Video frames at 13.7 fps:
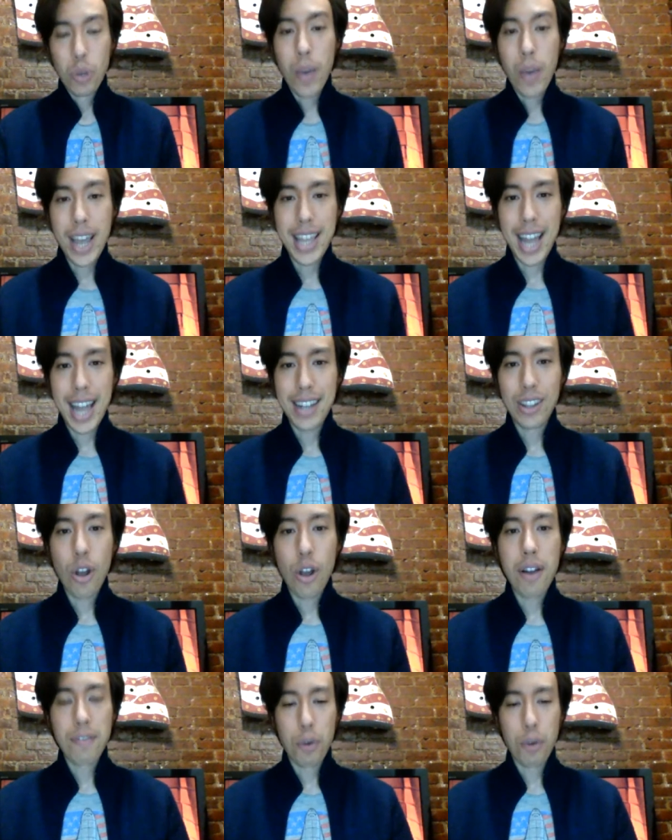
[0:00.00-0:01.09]
the way
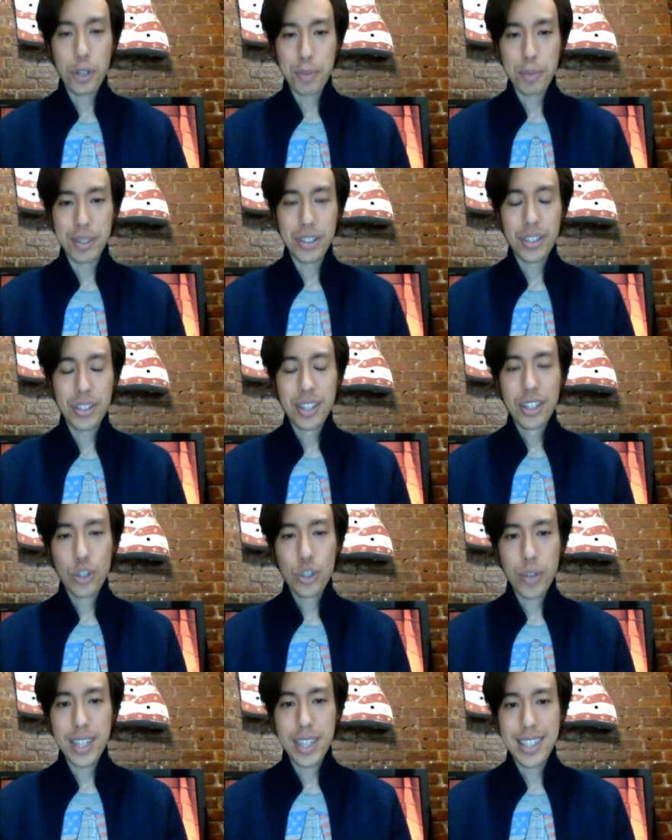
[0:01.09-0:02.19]
that law enforcement
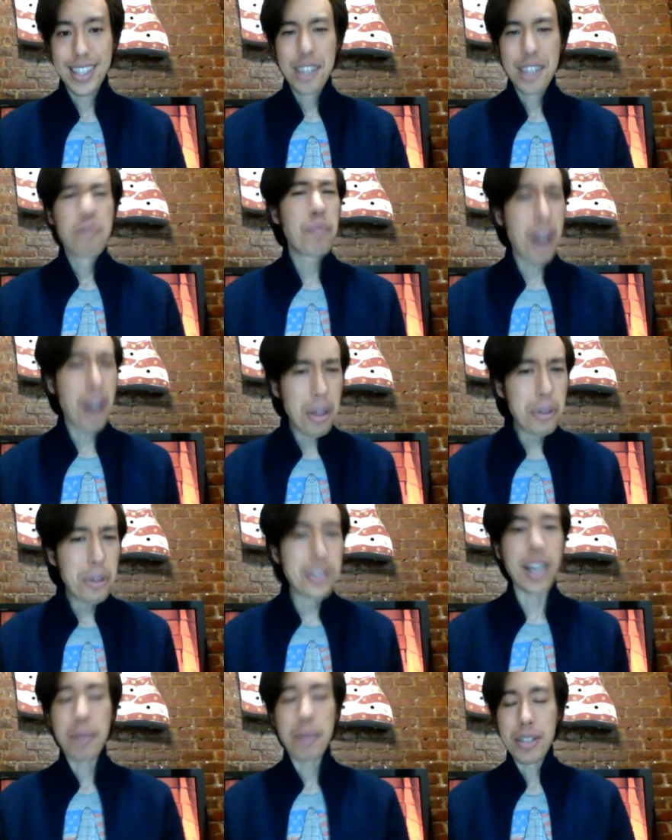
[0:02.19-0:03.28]
treats other
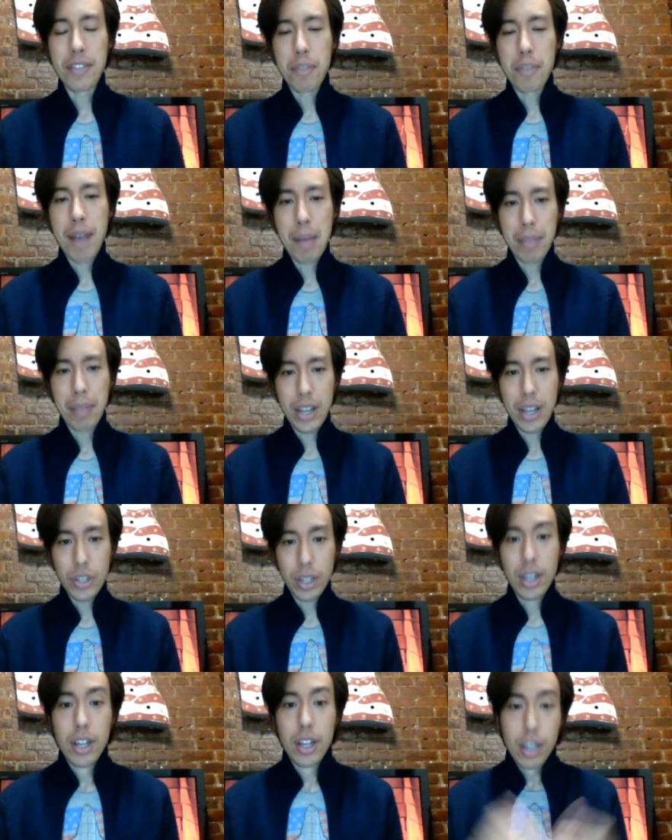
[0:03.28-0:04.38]
segments of the
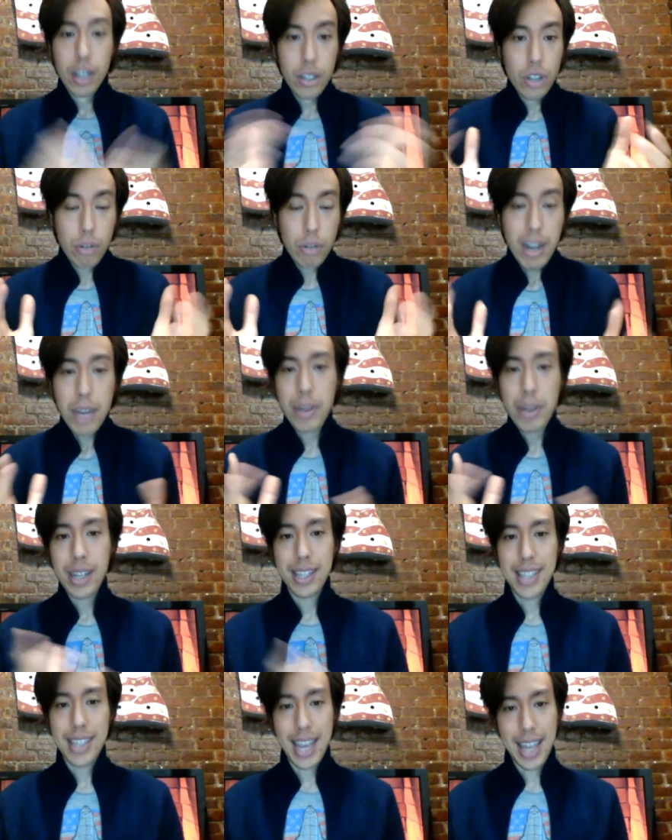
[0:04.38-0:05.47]
population. Because already we
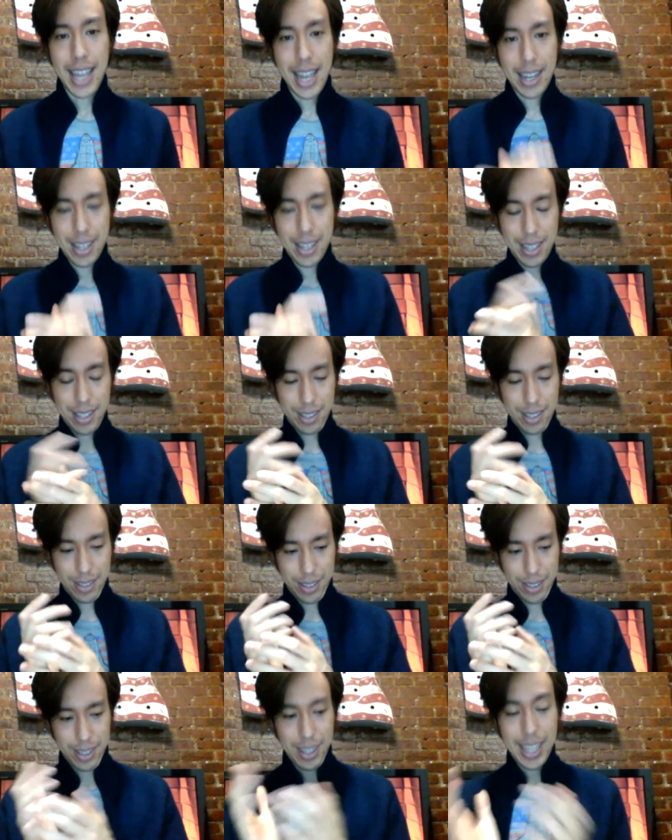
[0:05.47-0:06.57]
can say that
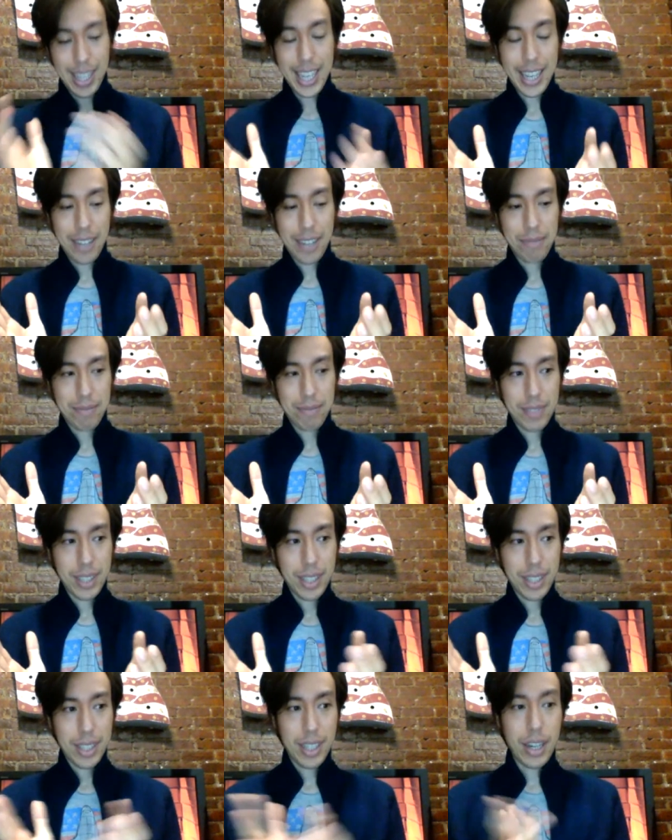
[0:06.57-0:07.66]

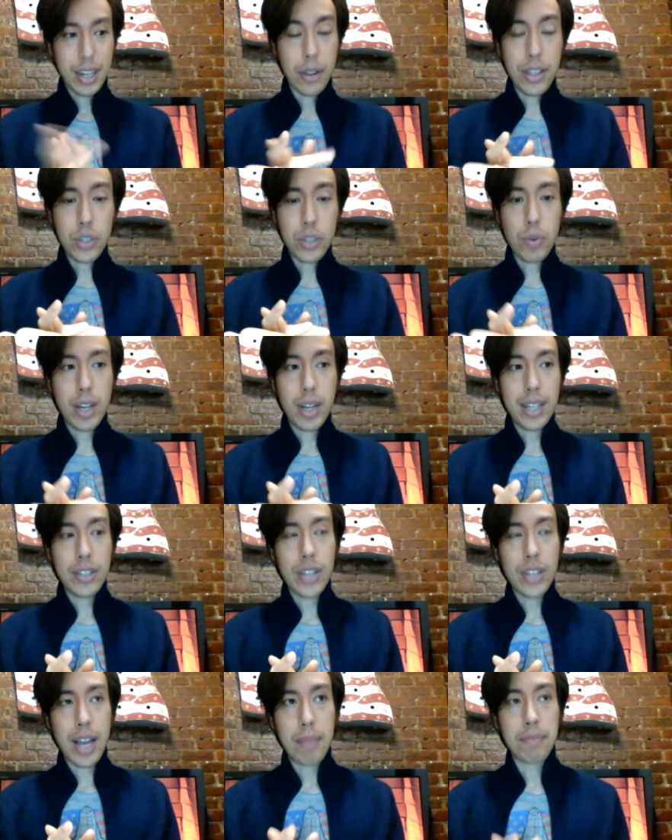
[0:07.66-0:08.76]
this
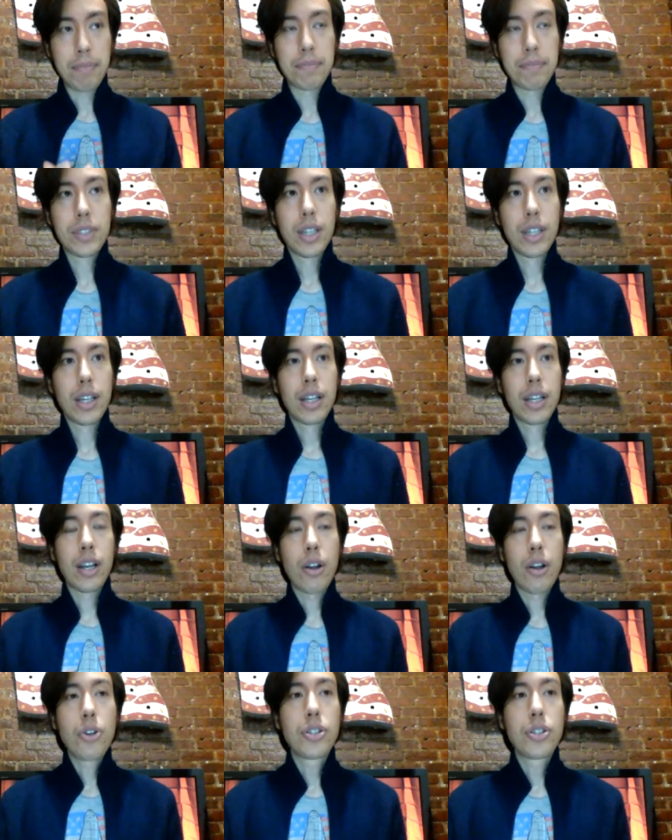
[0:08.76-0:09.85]
was
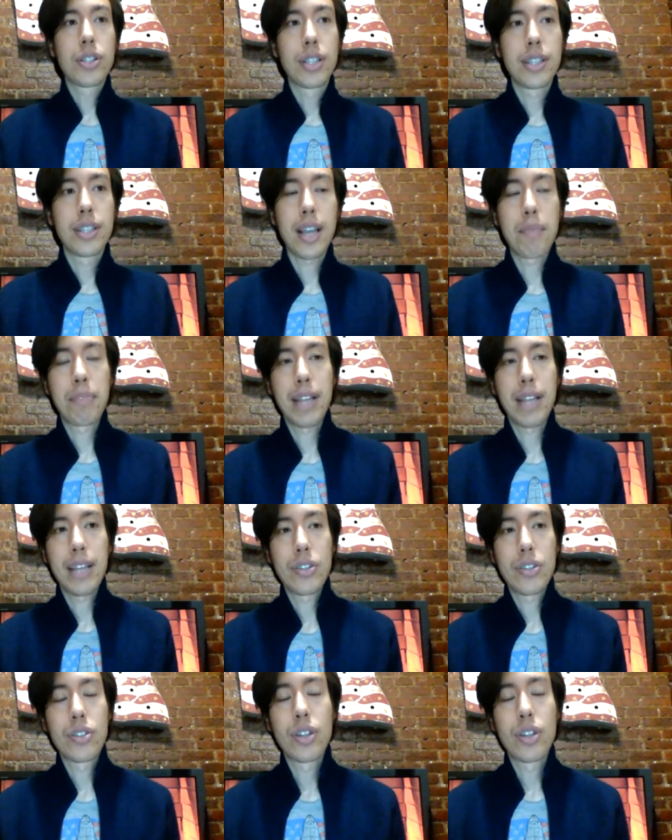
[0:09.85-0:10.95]
Bush's the same
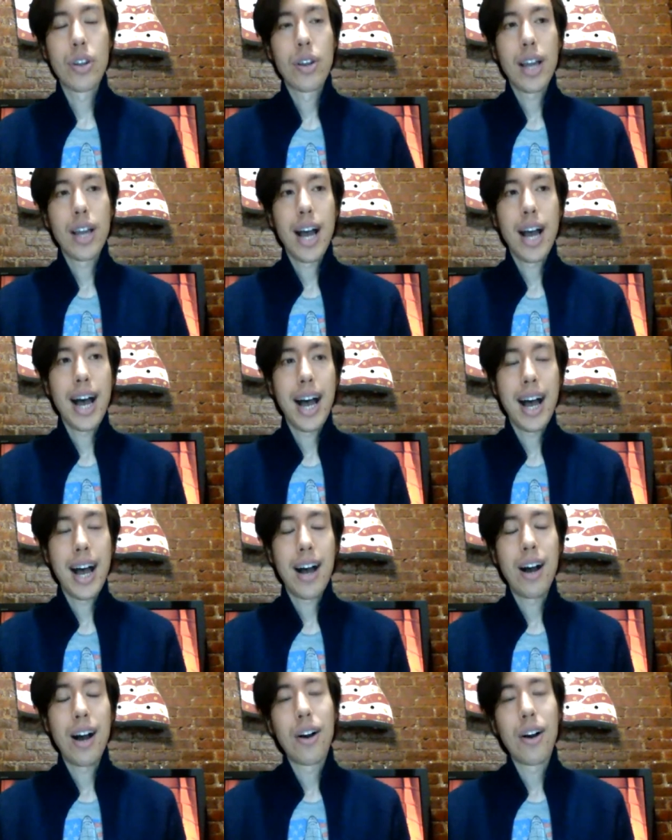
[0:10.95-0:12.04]
place.
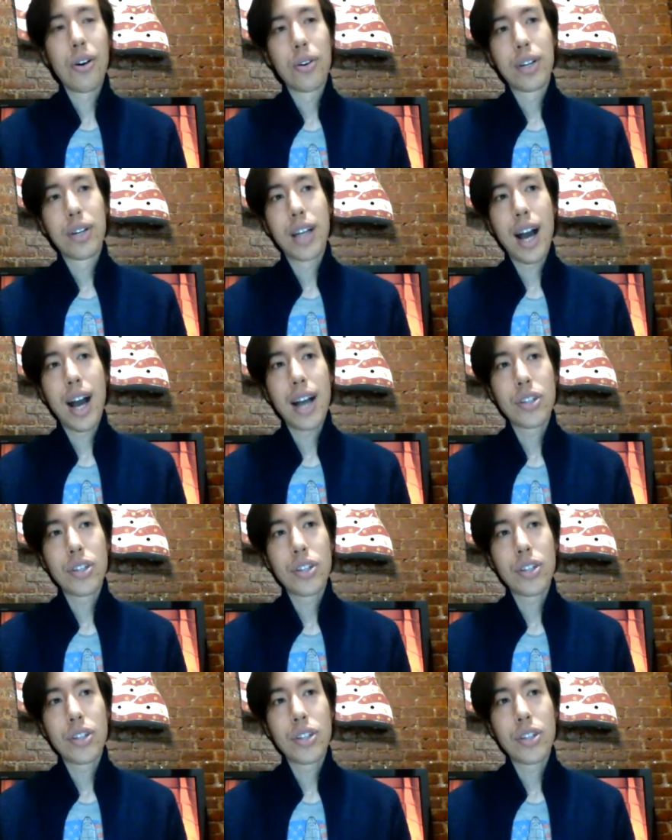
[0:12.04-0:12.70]
Oh